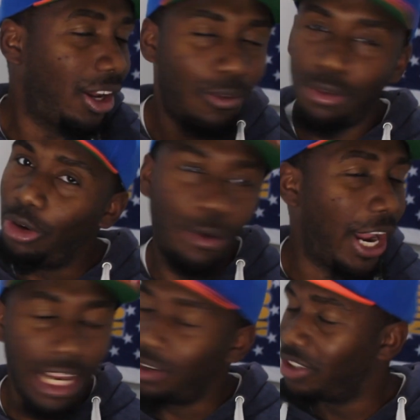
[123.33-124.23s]
We don't want no
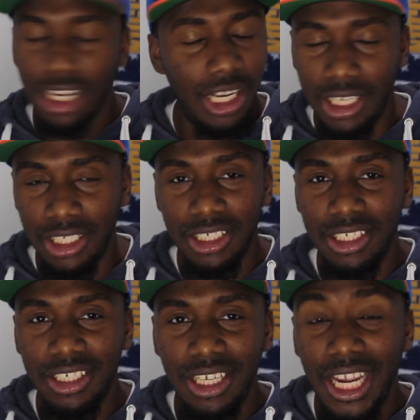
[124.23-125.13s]
haters, nah.
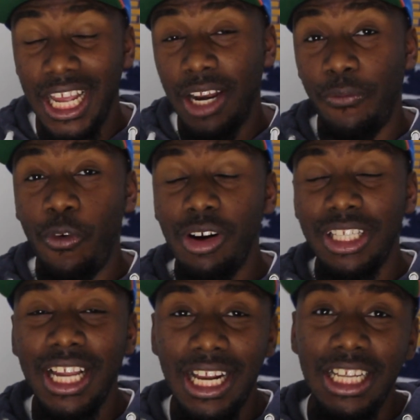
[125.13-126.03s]
And the
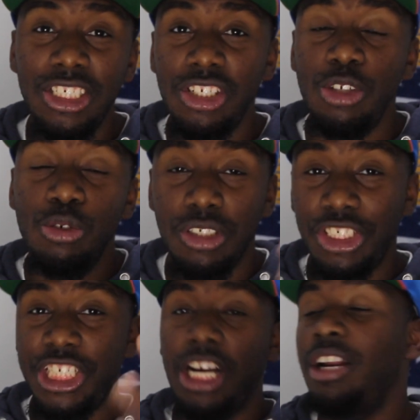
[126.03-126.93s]
fourth thing I need you to do
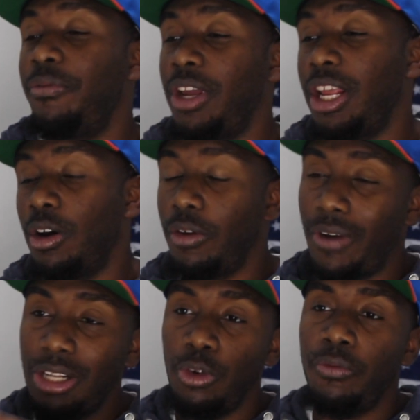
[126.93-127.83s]
is share the video.
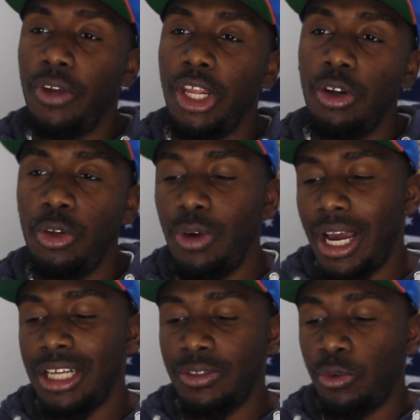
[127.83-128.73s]
If I do a video you
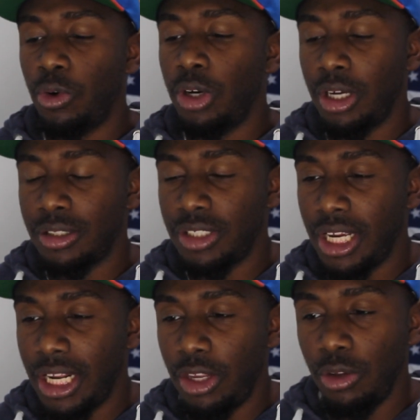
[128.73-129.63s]
ask for, you know what I'm
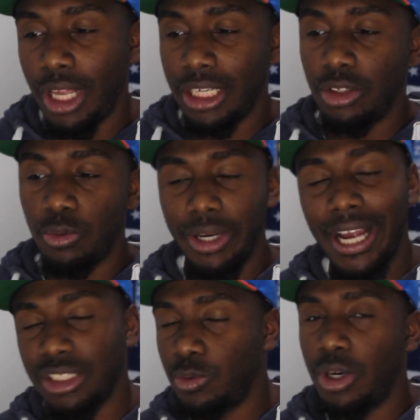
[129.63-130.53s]
saying, and you like the
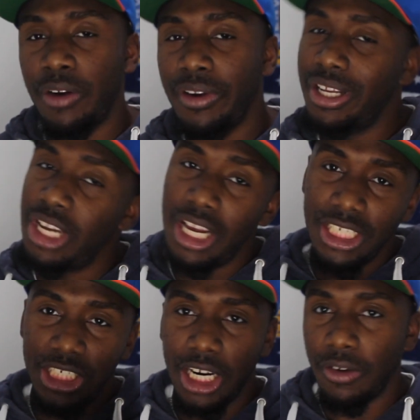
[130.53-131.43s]
reaction, whatever it
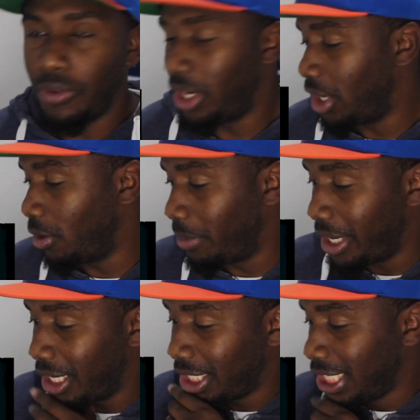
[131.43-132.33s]
is, share the video,
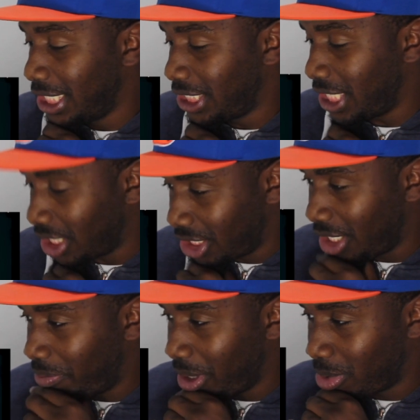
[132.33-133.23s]
man. Share it
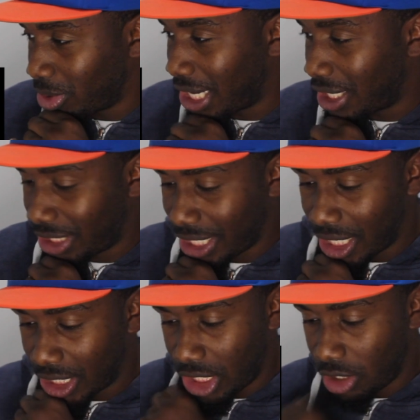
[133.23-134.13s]
to your peoples out
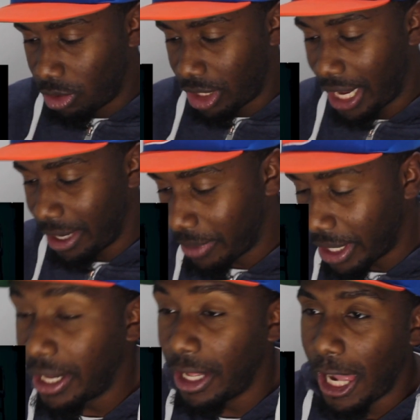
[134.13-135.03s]
there in the UK,
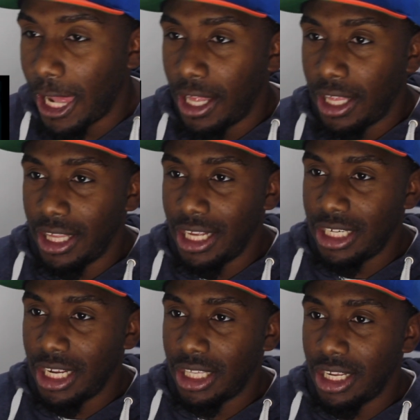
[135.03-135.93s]
man.
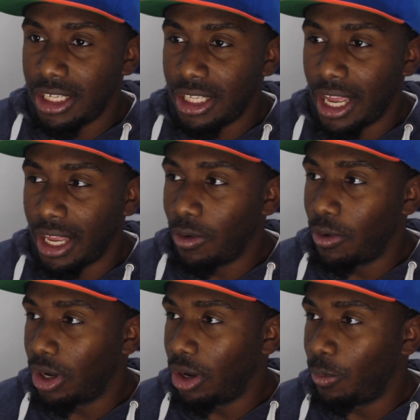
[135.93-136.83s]
Let's get this thing
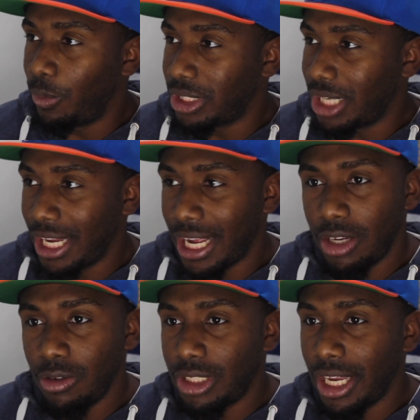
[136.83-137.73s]
going on, man. I
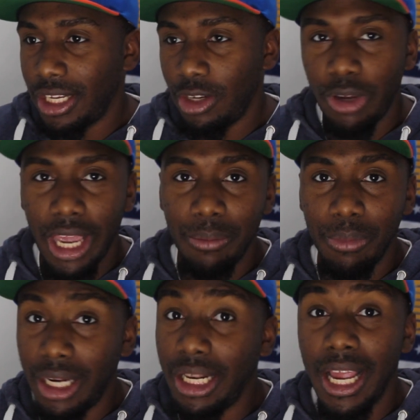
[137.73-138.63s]
got
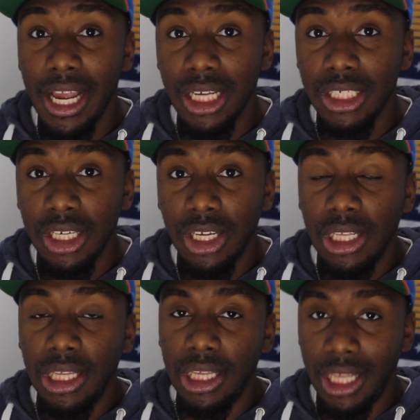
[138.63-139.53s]
UK Mondays
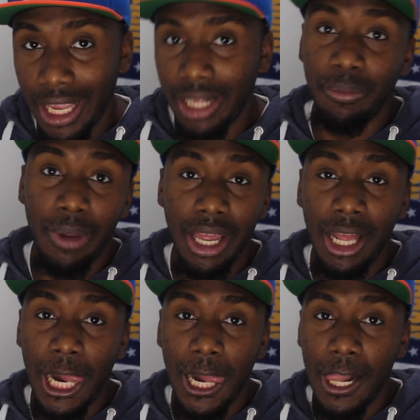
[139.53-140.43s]
lit,
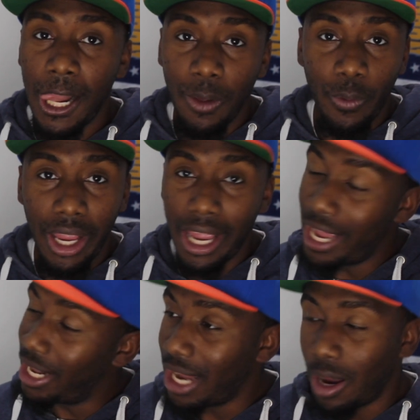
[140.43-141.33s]
man. We ain't
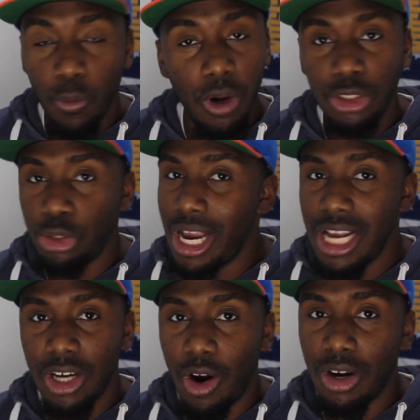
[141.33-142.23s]
had not one
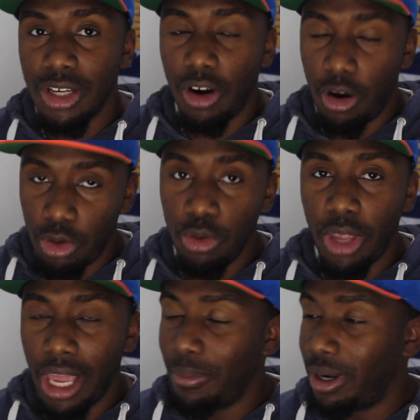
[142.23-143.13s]
trash artist on
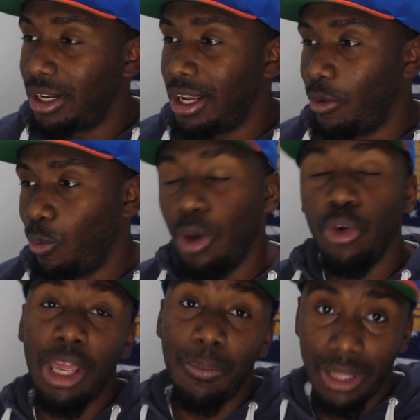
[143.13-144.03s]
UK Monday. And we
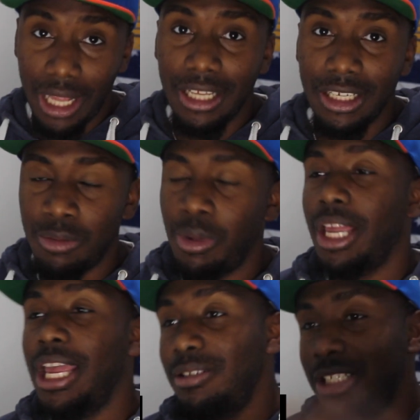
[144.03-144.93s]
gonna keep it like this,
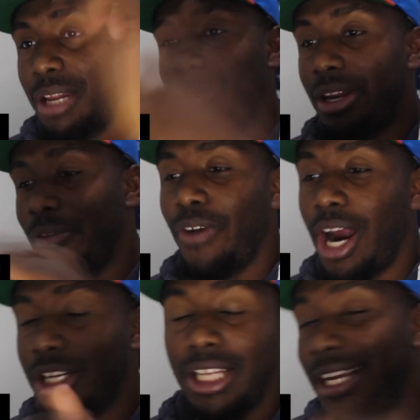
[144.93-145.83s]
man. Keep sending me the
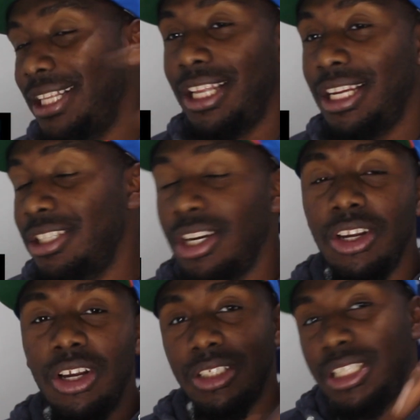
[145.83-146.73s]
fire like this,
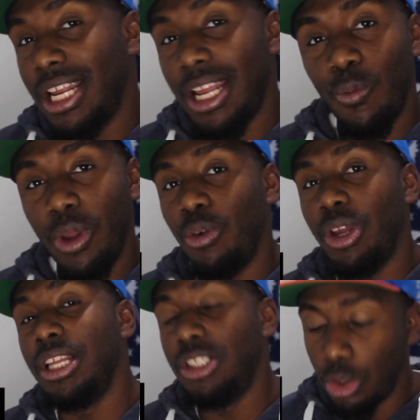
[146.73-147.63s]
you know what I'm saying? And we
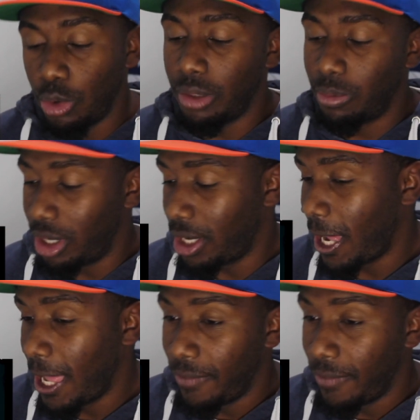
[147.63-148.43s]
gonna get to it, bro.